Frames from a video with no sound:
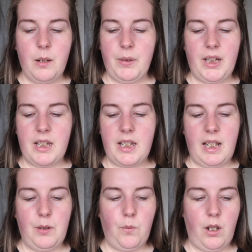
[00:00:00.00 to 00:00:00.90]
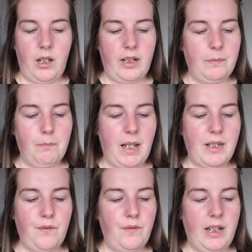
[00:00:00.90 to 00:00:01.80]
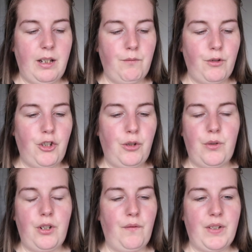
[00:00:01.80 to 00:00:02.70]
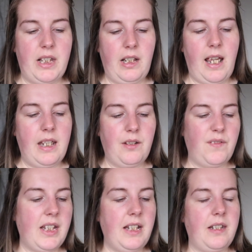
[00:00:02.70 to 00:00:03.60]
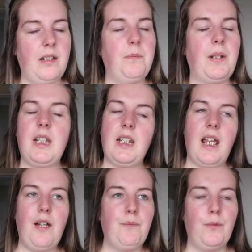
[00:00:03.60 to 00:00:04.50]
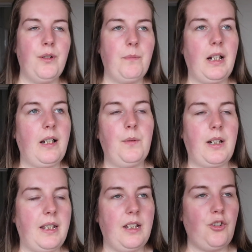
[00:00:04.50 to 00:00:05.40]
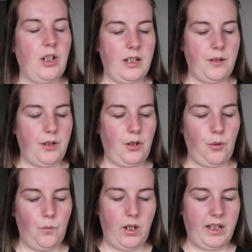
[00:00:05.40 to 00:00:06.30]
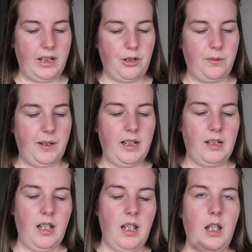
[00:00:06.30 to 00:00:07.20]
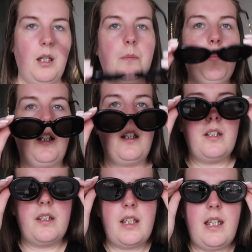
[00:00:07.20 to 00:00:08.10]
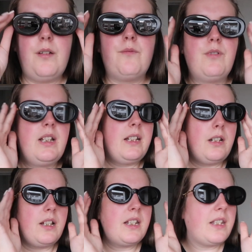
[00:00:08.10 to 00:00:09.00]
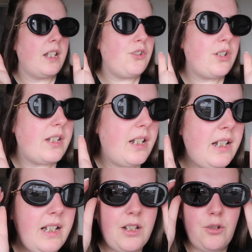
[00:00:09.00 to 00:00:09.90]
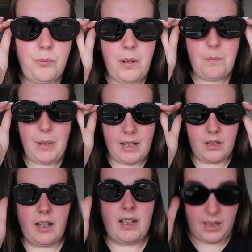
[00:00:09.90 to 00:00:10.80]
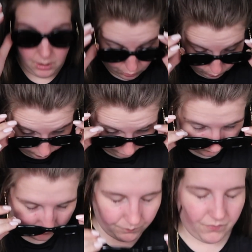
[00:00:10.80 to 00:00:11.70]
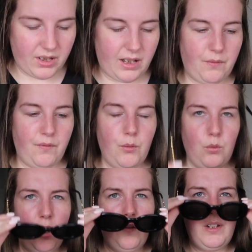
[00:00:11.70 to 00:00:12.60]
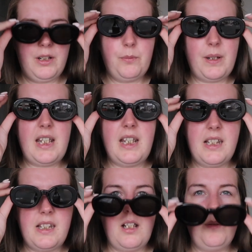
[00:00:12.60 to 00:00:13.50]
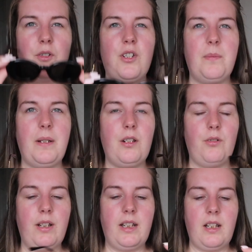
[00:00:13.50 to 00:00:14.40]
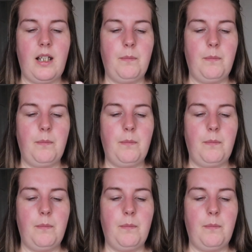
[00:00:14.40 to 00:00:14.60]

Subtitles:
because they were like massively reduced, obviously like end of season, but then they have brought them back out again this year, so I don't know why they do it, but they're really nice. They're just a little bit big, like they fall off a little bit easier, which is a bit annoying,